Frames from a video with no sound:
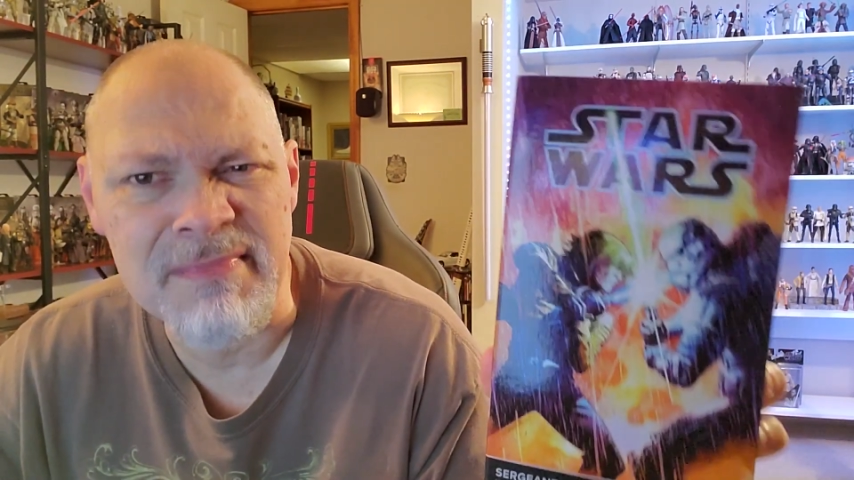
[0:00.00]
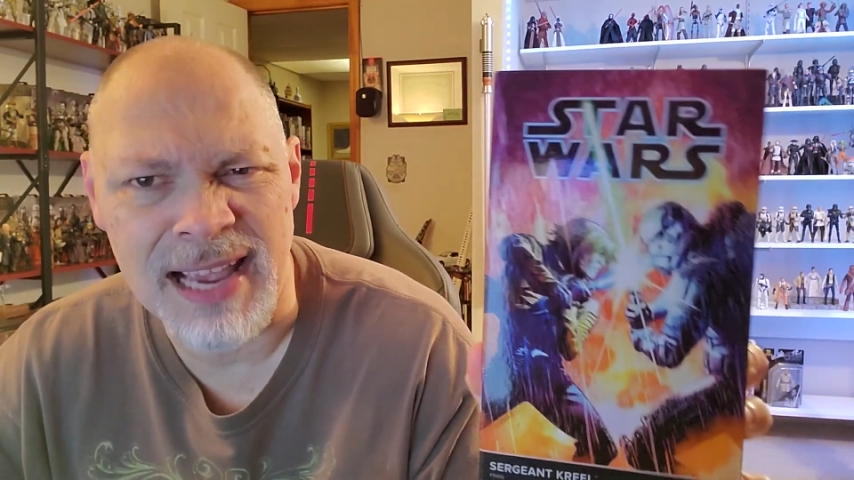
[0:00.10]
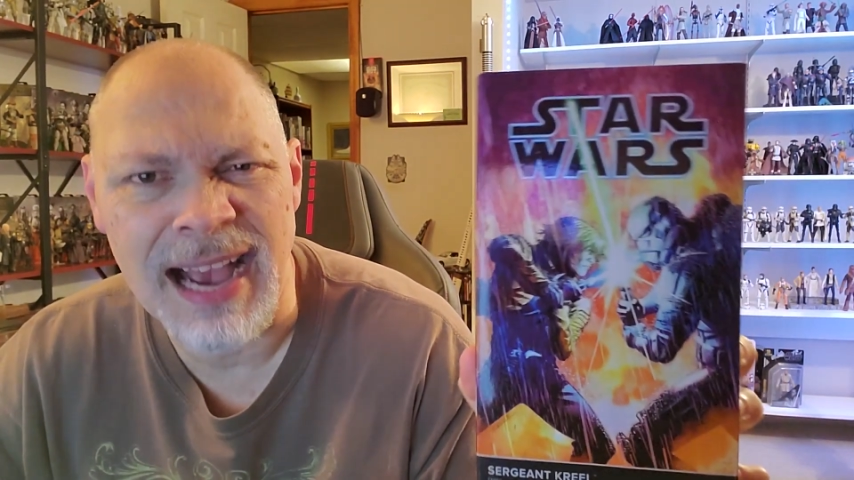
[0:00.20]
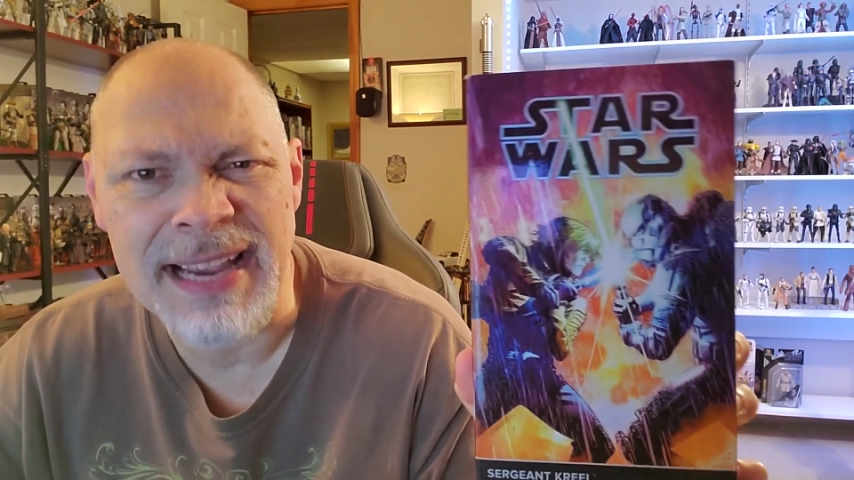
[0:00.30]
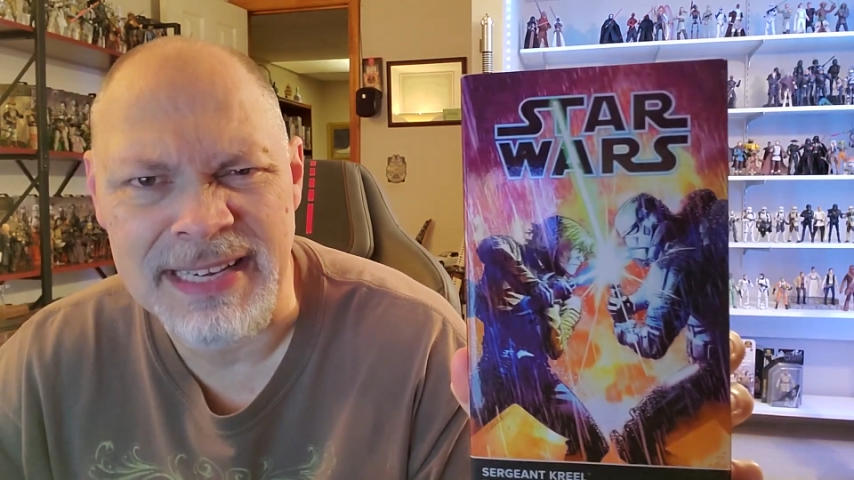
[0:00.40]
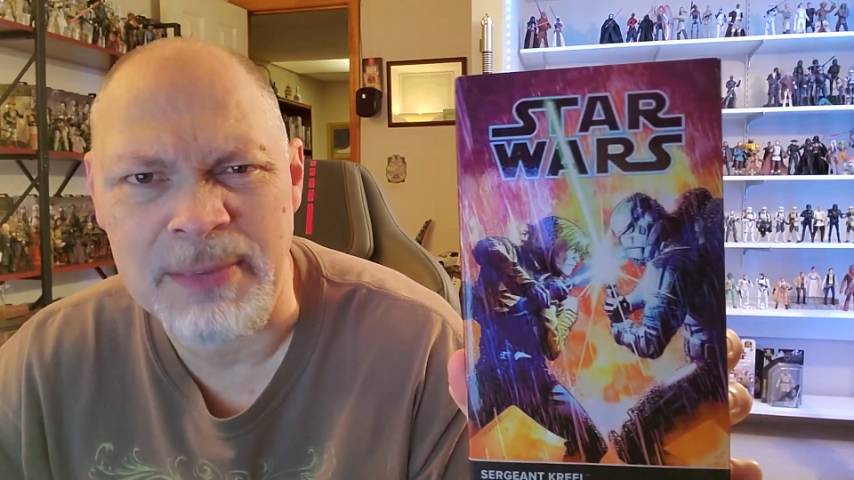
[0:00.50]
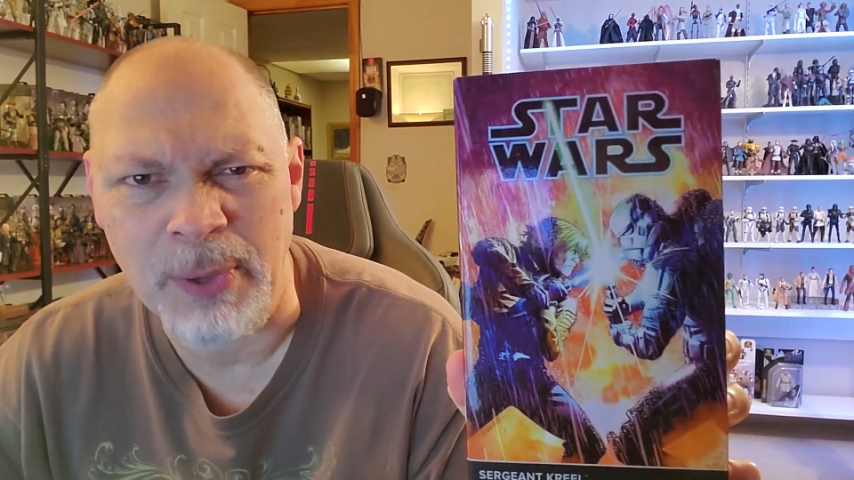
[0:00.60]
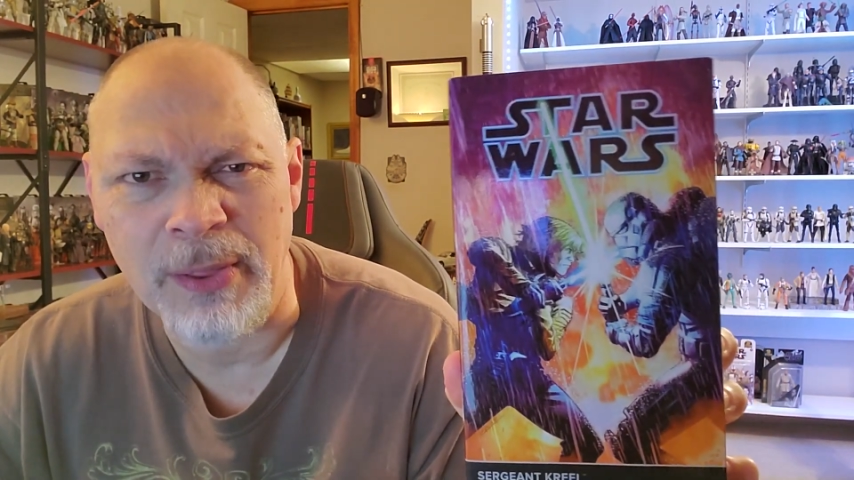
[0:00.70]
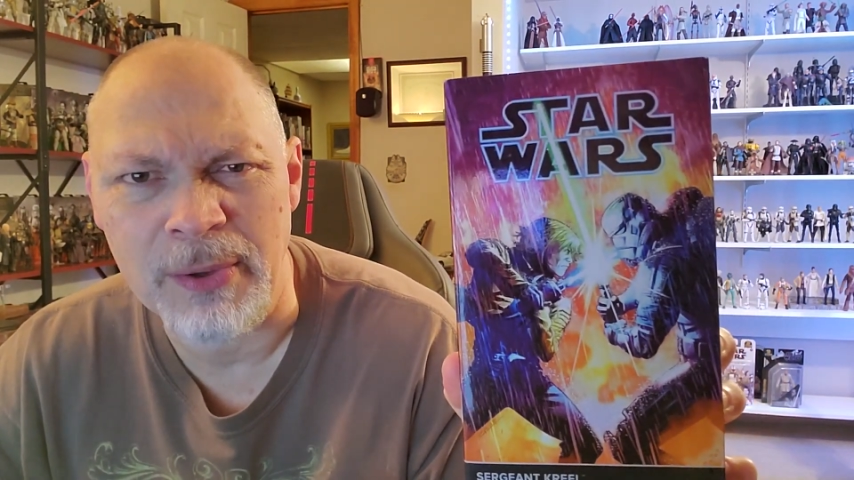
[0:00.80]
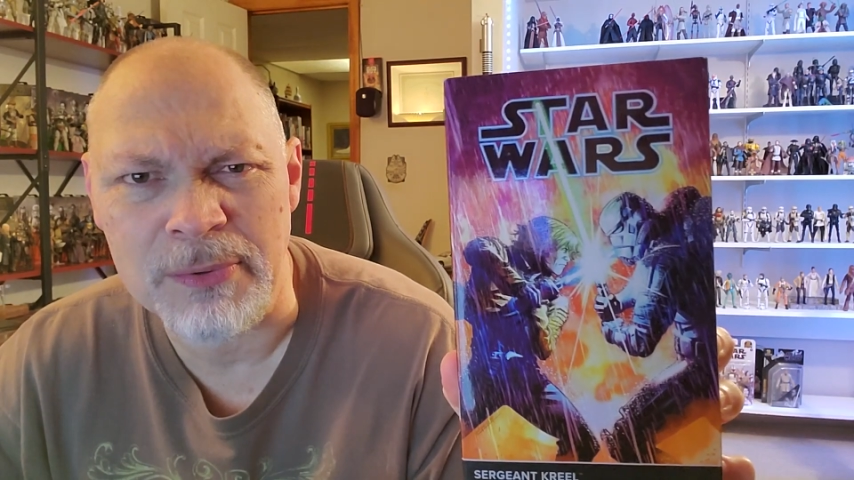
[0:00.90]
yeah, I need
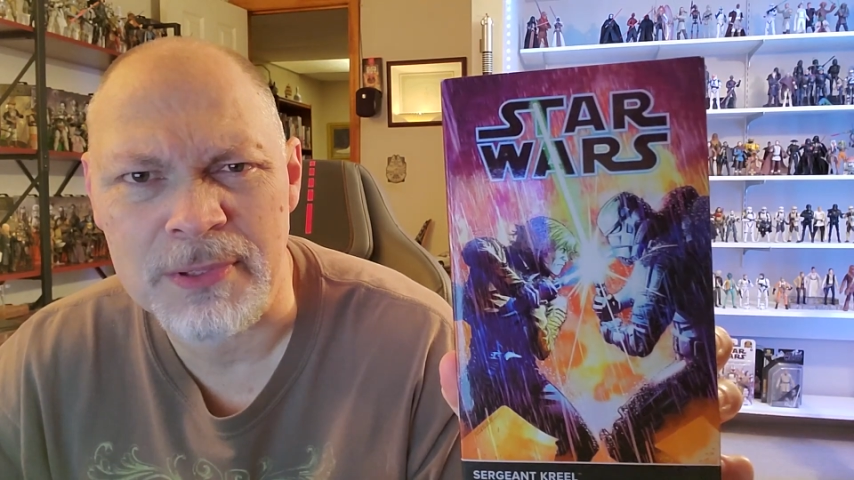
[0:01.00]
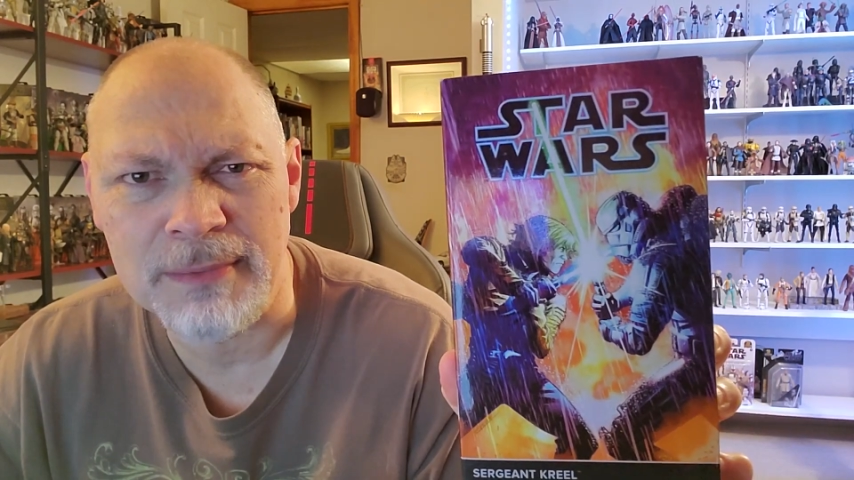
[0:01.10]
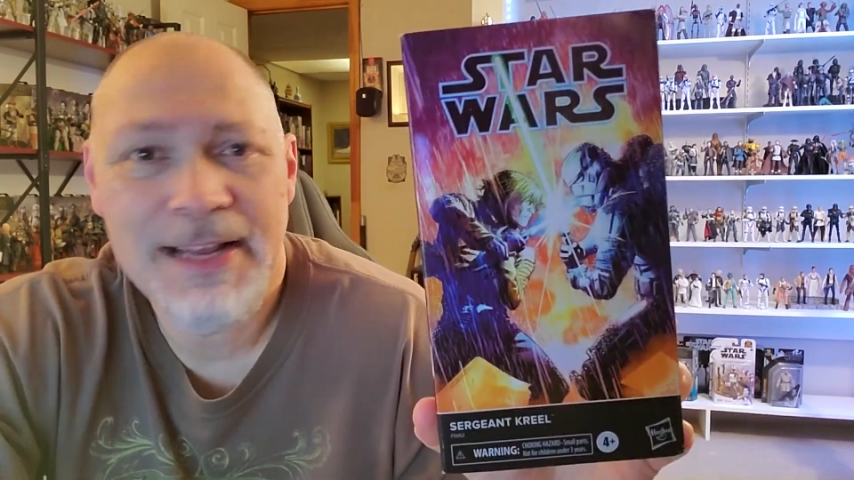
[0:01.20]
one of those.